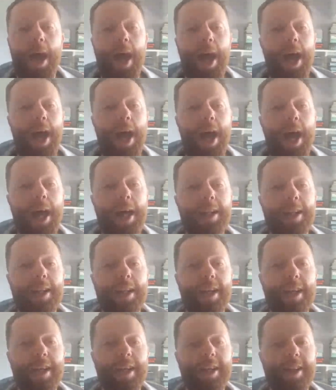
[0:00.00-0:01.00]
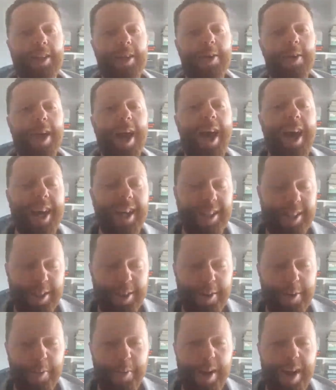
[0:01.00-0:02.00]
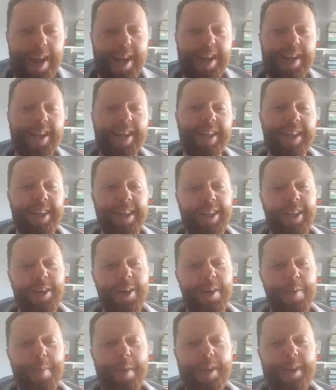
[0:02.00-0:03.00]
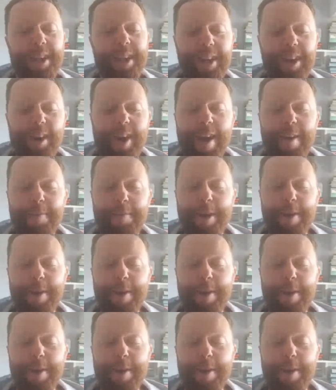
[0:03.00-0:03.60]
And Newcastle win on Monday night.